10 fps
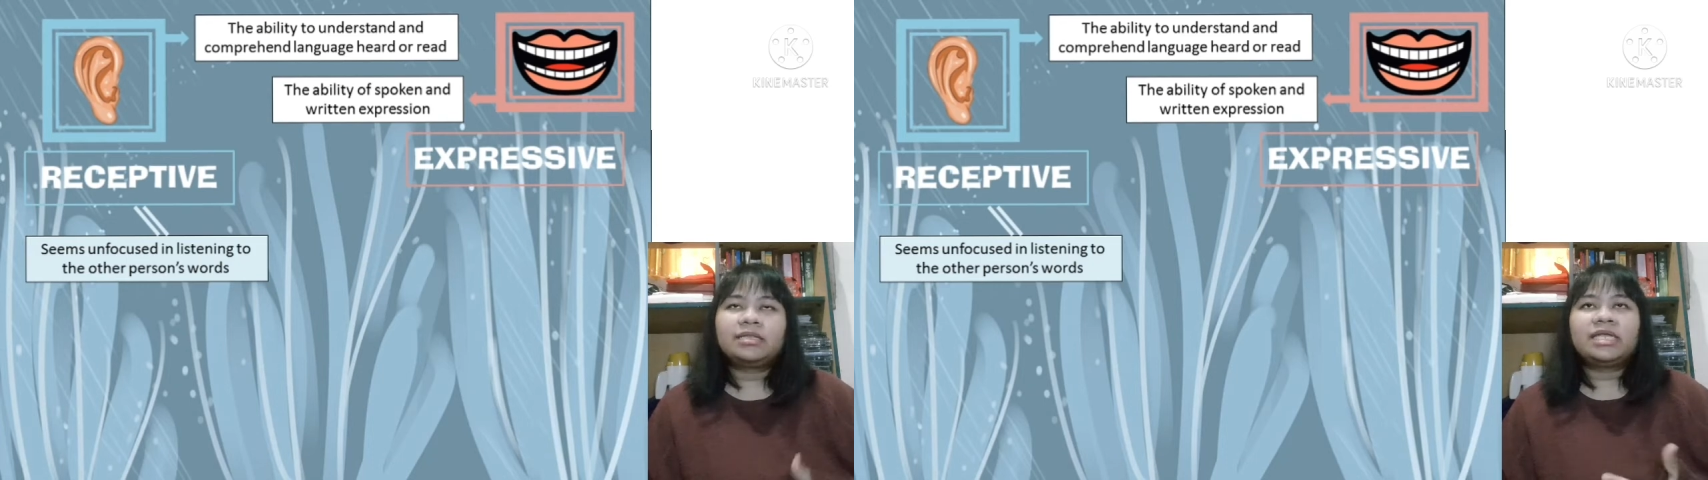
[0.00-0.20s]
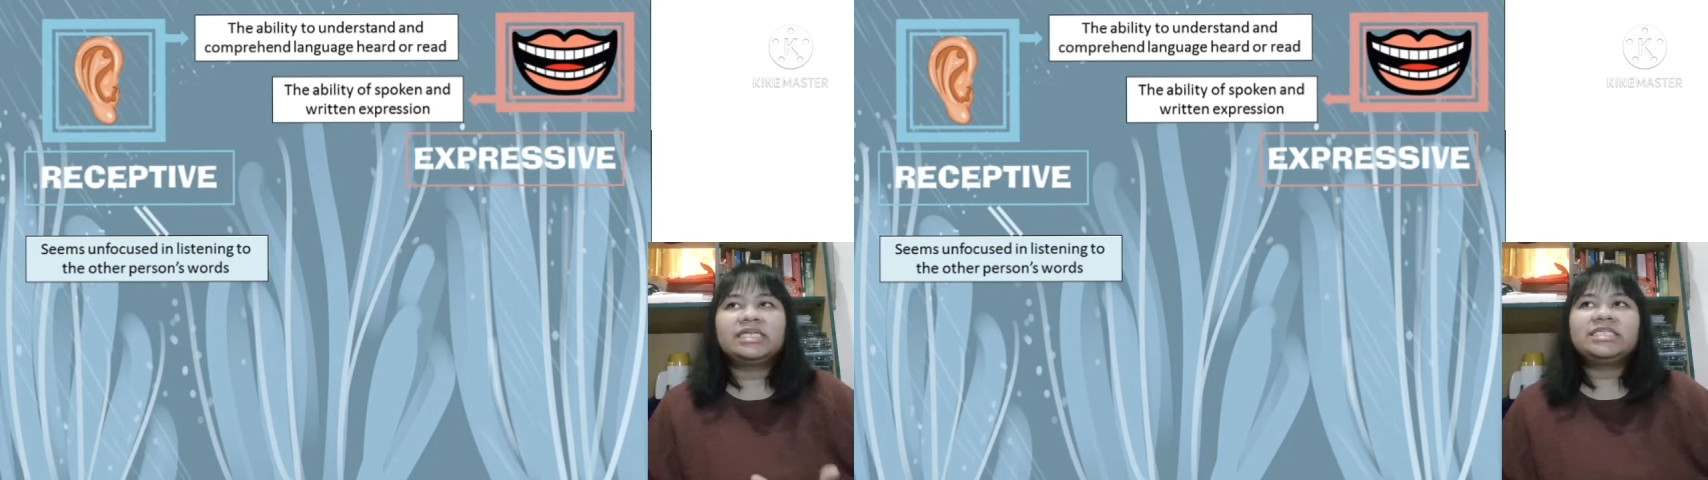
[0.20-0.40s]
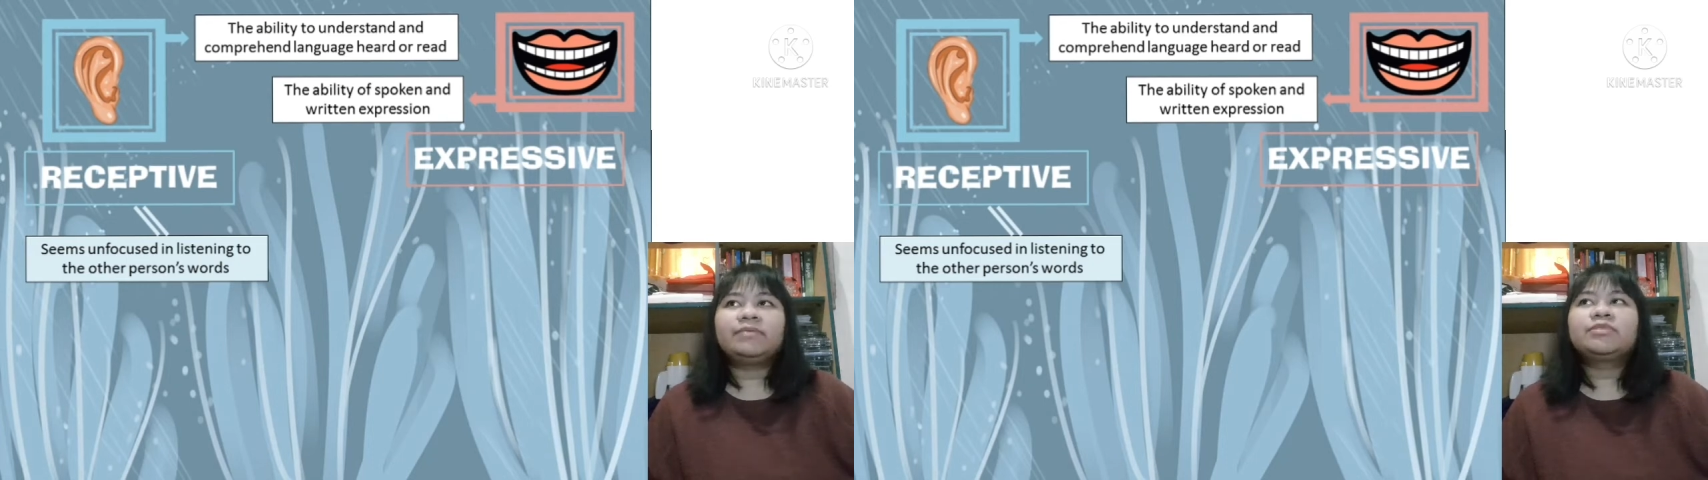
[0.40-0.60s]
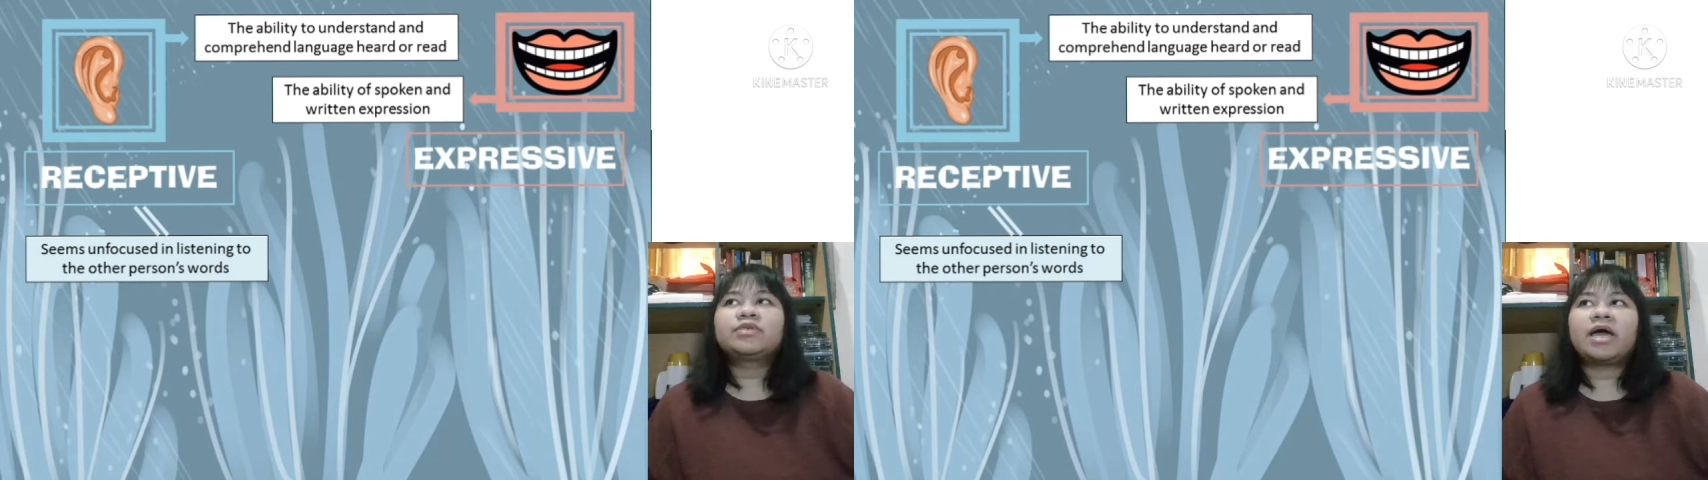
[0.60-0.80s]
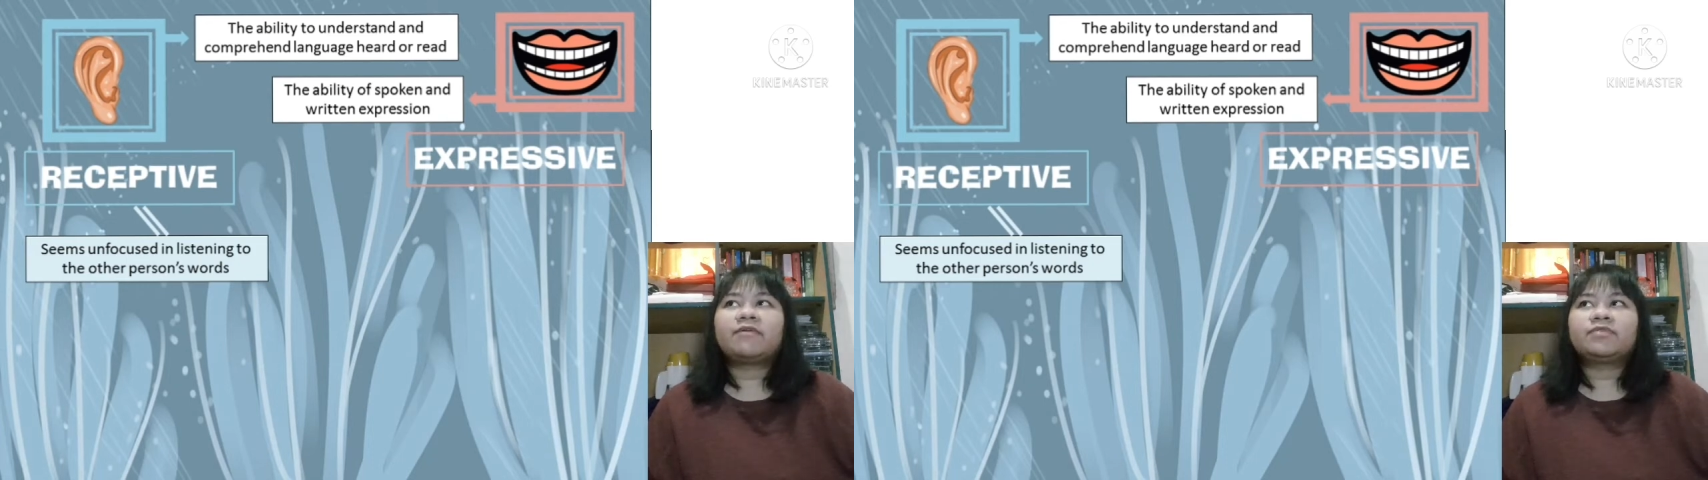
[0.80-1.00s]
They seem to
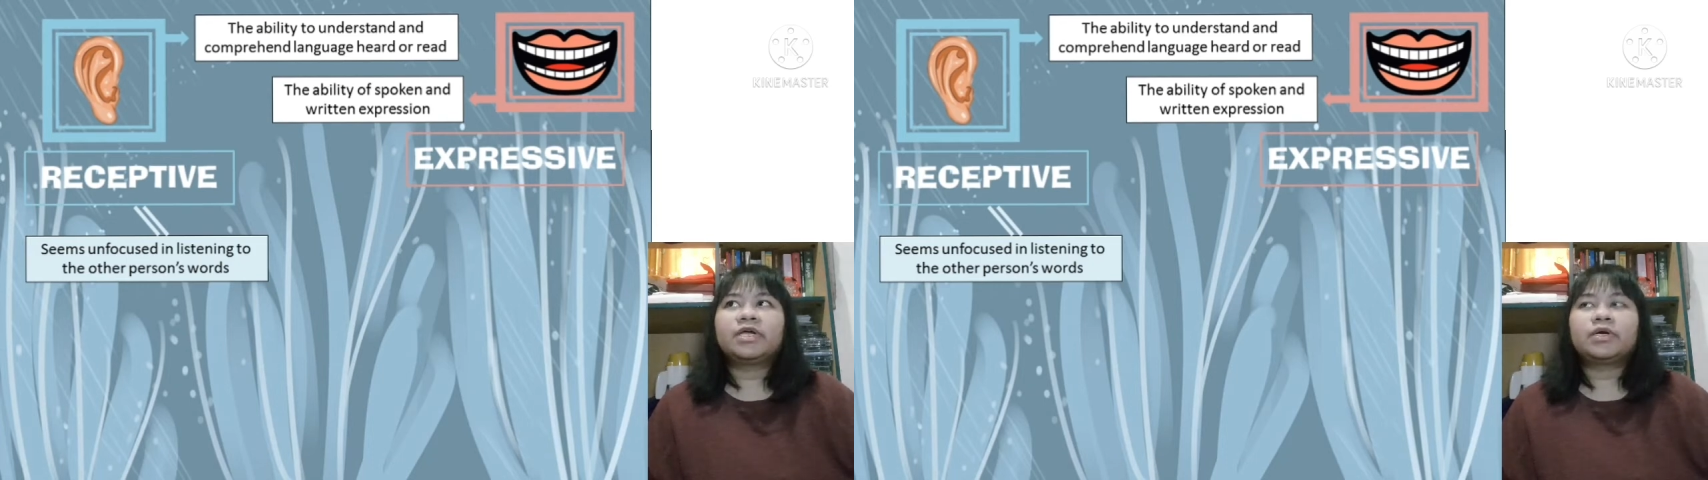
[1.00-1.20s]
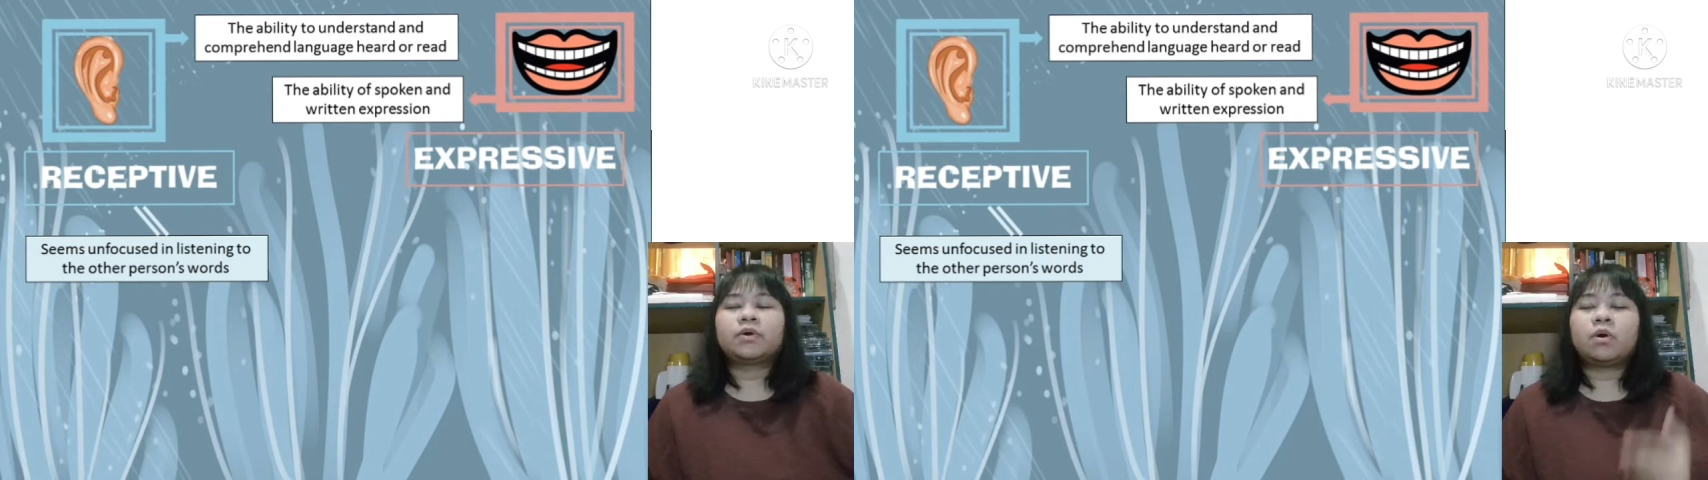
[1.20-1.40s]
have their